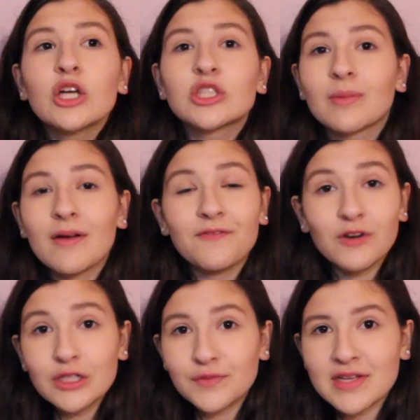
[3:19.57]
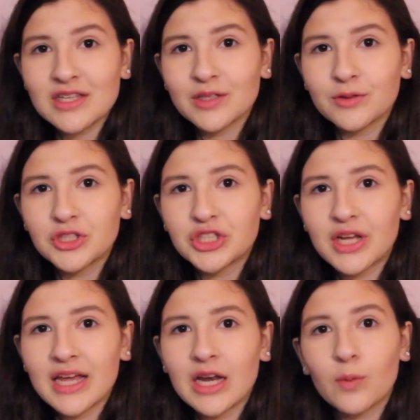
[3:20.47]
So my first
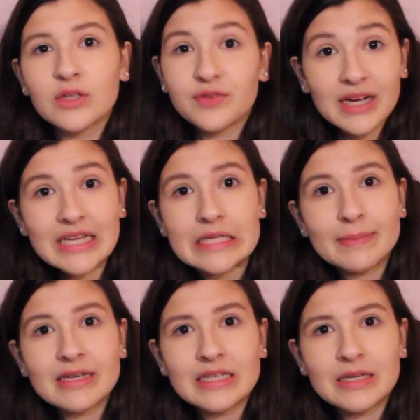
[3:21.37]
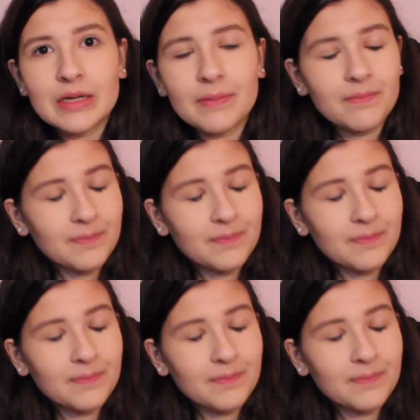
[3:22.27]
resolution was recommended.